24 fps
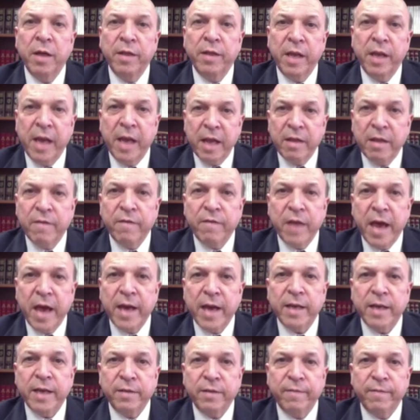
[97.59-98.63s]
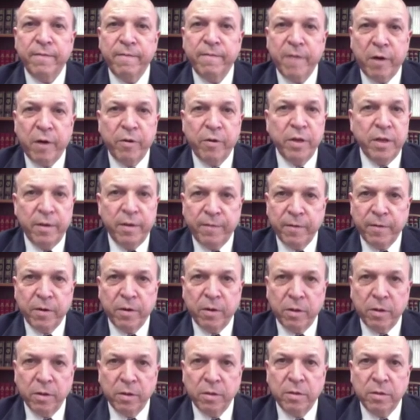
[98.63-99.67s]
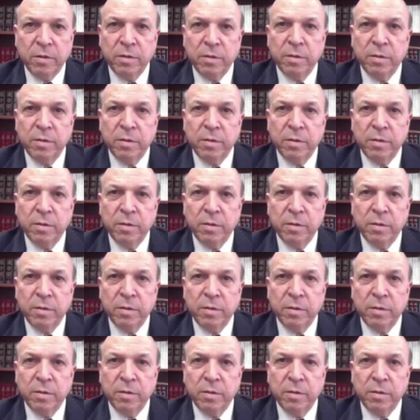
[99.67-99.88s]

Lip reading: The end of that is a very difficult